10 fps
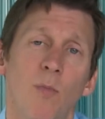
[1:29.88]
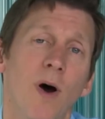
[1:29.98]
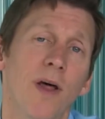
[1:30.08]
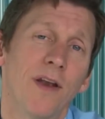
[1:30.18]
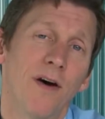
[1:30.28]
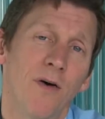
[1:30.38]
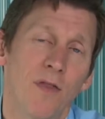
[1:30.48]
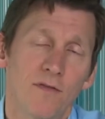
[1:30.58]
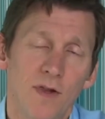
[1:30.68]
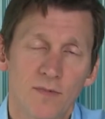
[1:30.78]
But on
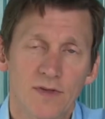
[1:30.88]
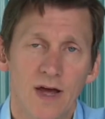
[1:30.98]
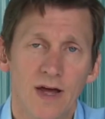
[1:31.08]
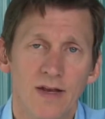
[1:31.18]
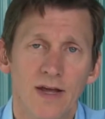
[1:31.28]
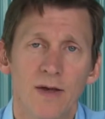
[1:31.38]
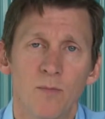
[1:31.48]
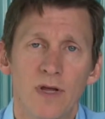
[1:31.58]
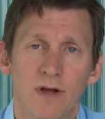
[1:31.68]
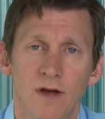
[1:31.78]
the flip side,
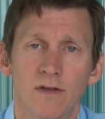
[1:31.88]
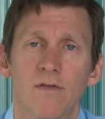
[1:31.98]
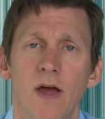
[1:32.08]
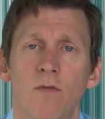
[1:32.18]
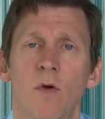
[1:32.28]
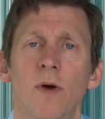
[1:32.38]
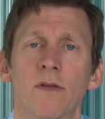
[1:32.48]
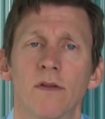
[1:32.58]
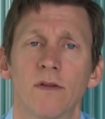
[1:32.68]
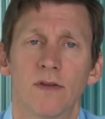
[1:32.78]
because of that
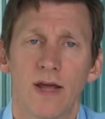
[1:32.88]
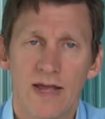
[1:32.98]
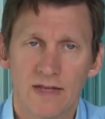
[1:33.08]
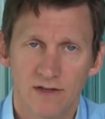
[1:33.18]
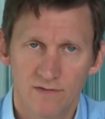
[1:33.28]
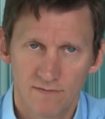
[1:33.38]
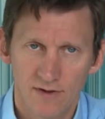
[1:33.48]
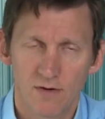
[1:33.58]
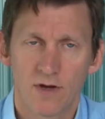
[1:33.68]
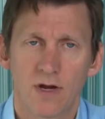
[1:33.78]
robustness, it's a
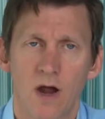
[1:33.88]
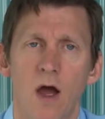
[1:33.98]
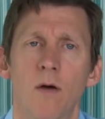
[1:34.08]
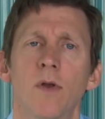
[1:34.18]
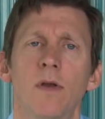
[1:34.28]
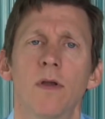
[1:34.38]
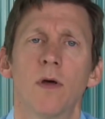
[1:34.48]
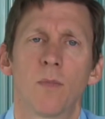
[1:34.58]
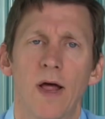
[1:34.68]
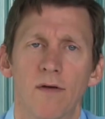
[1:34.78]
very common
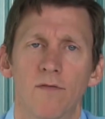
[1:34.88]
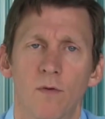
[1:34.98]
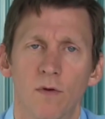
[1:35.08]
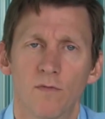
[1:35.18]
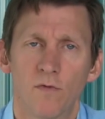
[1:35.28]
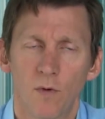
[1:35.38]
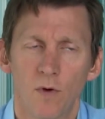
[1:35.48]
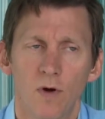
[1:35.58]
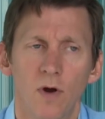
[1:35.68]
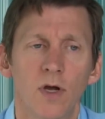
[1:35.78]
platform
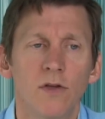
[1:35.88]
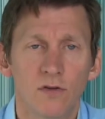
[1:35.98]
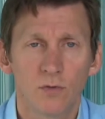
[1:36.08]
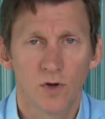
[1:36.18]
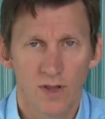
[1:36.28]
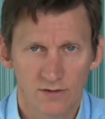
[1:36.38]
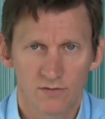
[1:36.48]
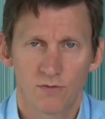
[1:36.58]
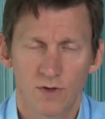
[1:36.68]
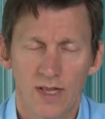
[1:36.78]
for consumer
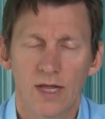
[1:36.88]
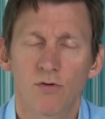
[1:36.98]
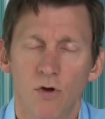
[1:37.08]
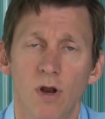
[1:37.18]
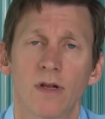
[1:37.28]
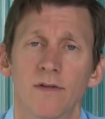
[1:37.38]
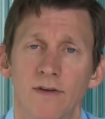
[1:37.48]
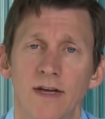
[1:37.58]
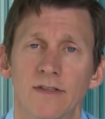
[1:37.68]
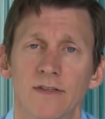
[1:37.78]
electronic
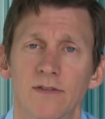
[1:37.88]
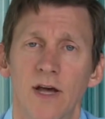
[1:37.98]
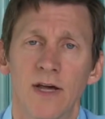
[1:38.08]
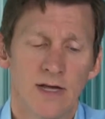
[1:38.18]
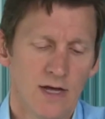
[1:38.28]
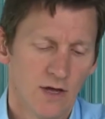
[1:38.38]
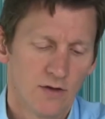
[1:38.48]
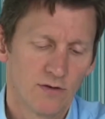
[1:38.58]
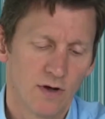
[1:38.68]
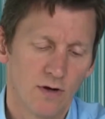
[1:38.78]
devices.
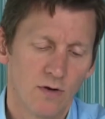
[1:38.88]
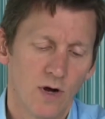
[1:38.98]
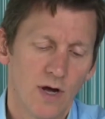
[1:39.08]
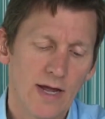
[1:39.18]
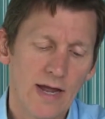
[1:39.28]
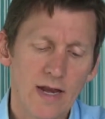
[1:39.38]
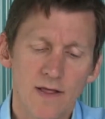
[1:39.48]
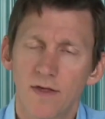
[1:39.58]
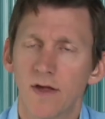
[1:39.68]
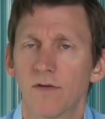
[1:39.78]
So
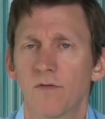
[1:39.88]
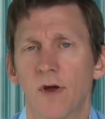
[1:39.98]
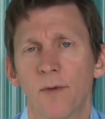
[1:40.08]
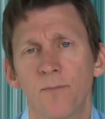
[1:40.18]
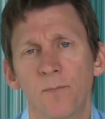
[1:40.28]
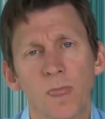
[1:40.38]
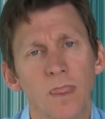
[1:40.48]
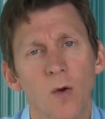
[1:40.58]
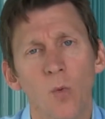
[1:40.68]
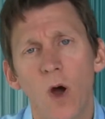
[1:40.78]
anything from
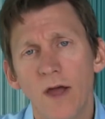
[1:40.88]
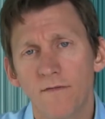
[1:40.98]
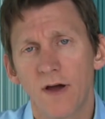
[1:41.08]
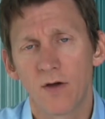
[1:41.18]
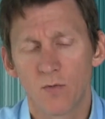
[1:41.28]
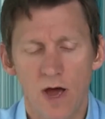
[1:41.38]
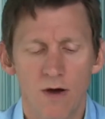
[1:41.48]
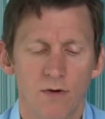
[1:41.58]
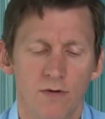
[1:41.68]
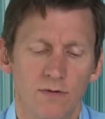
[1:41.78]
Wi-Fi
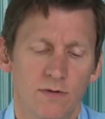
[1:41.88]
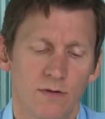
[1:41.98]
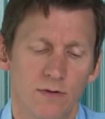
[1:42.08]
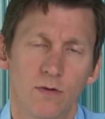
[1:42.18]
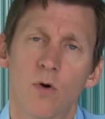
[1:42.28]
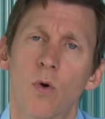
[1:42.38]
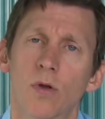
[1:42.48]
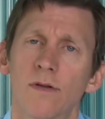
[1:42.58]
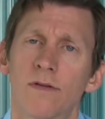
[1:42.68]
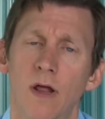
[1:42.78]
routers to
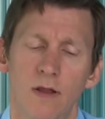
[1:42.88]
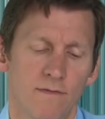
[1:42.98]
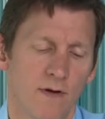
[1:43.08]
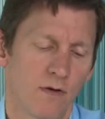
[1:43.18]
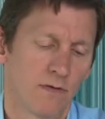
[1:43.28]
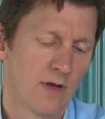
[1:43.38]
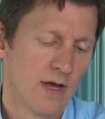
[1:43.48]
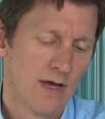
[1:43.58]
cordless telephones,